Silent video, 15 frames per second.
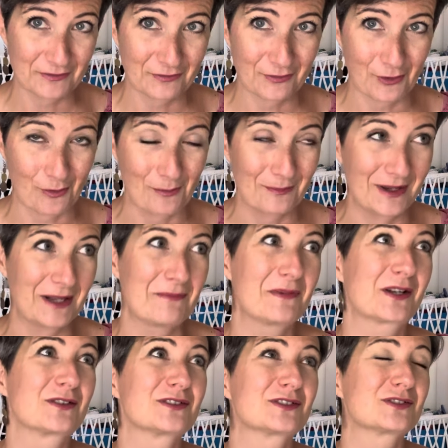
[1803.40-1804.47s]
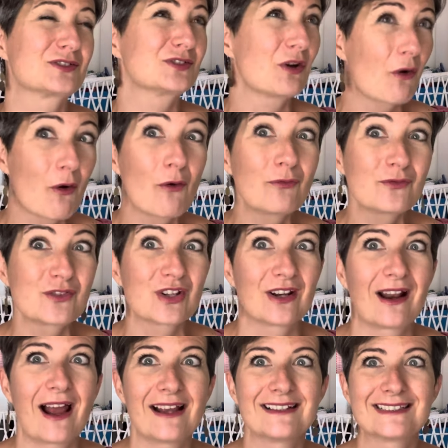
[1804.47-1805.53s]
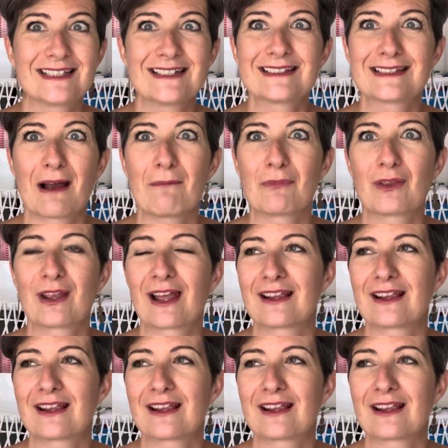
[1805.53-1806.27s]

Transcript: from me because so often I see something